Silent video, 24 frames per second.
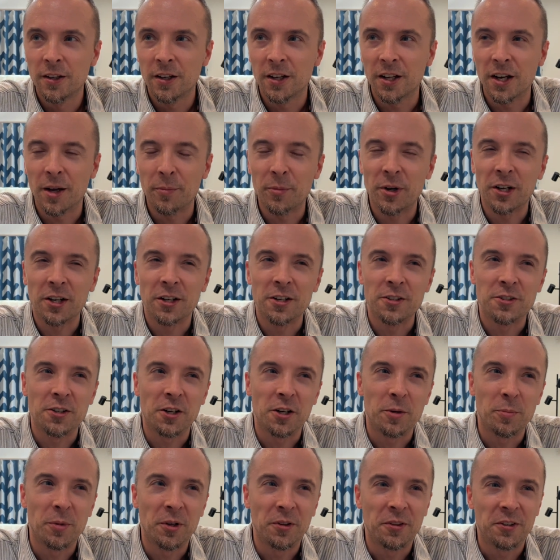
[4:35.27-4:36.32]
And I'm not going to
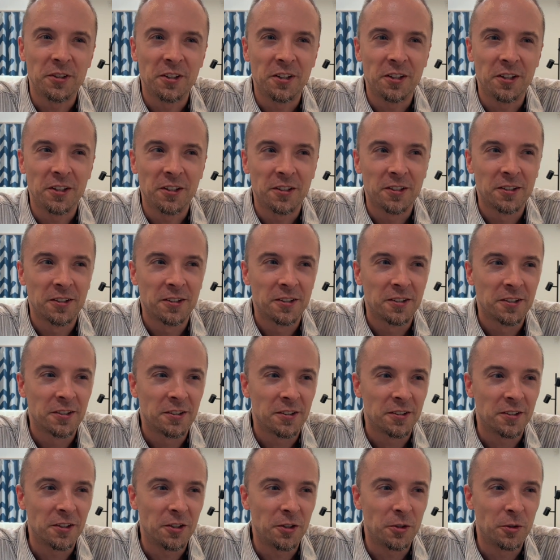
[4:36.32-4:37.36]
talk about the
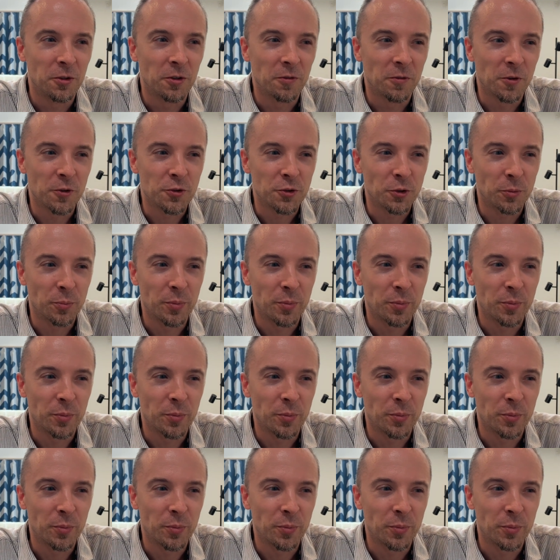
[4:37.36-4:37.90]
Universal